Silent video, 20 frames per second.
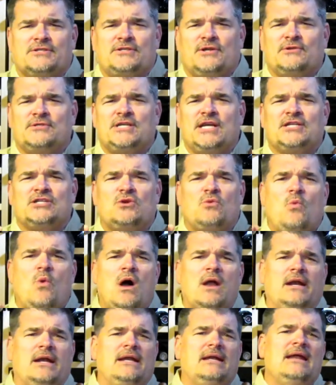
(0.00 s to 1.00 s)
Association
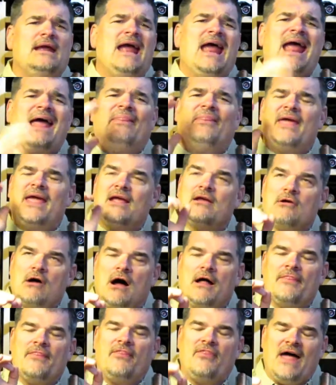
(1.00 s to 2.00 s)
wanted it, and they
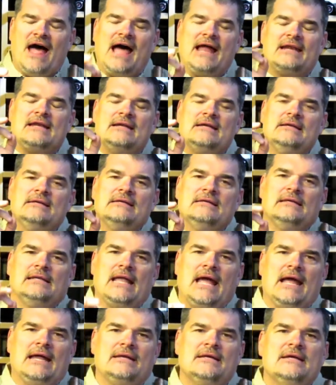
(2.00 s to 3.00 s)
got that
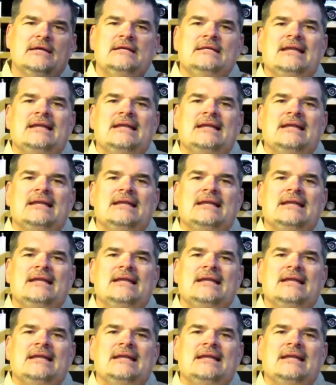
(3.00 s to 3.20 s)
land.